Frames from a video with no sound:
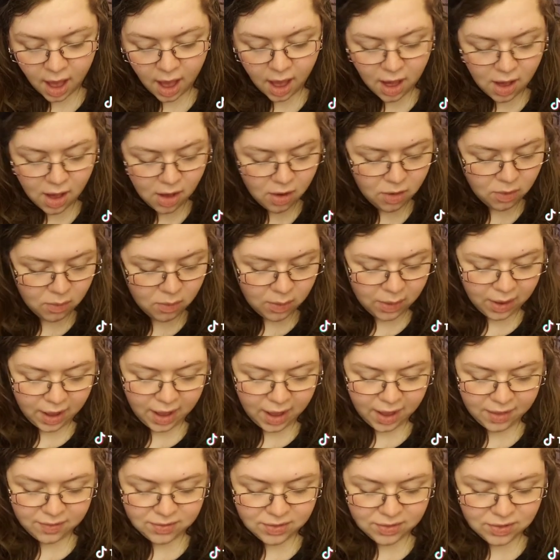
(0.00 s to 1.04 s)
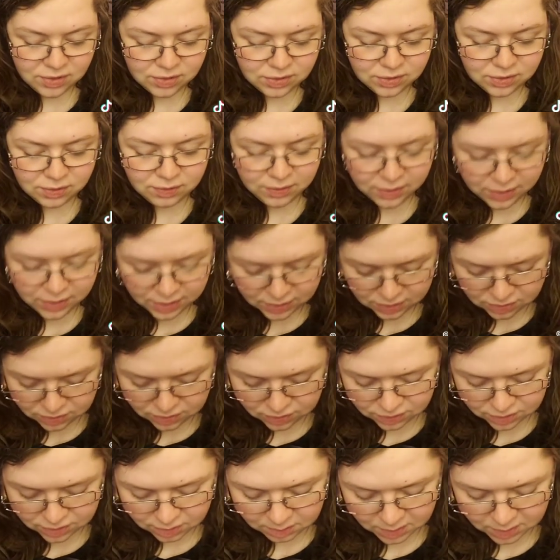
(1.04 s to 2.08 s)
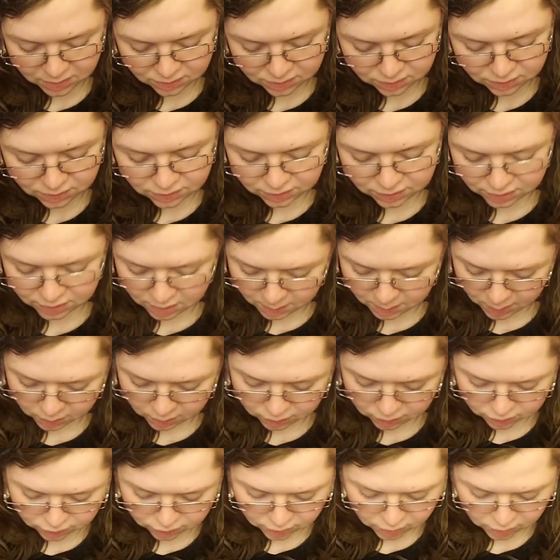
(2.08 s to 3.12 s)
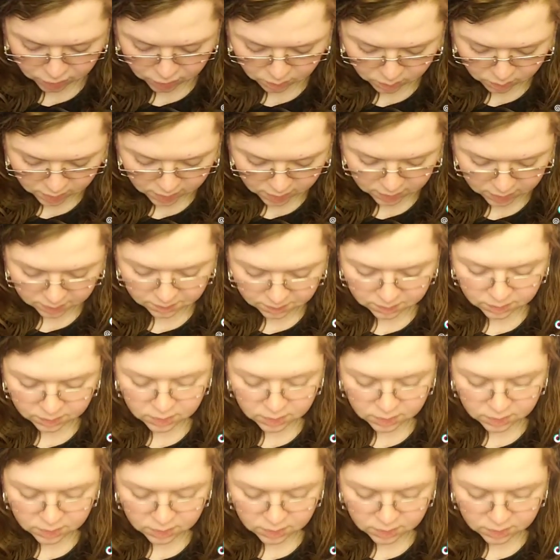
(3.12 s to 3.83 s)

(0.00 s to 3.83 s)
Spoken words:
Oh, this is a very interesting message to come out straight away.